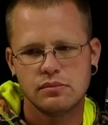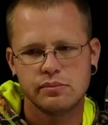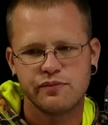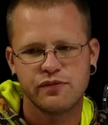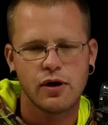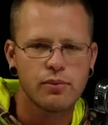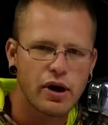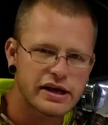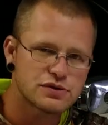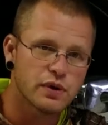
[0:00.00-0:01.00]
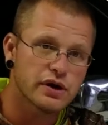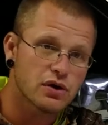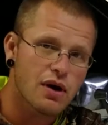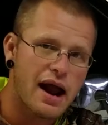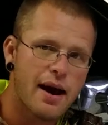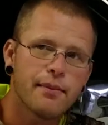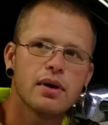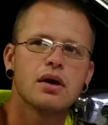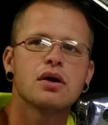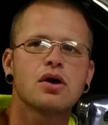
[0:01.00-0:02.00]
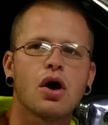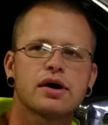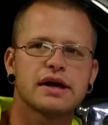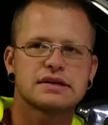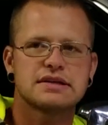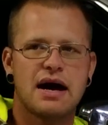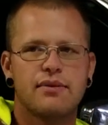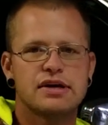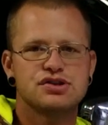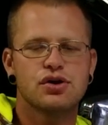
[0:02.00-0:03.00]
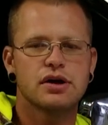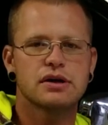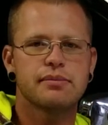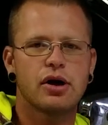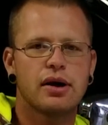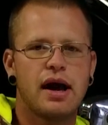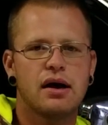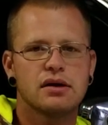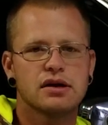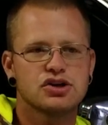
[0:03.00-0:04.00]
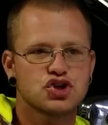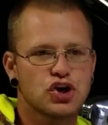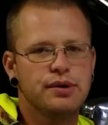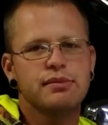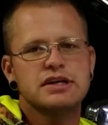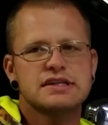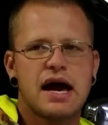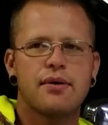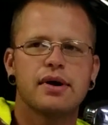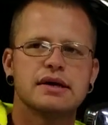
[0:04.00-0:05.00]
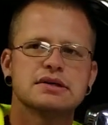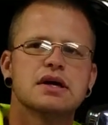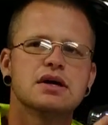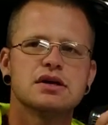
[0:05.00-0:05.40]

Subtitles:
Front brakes wouldn't grab. Car kicked sideways during the burnout, extremely sideways. So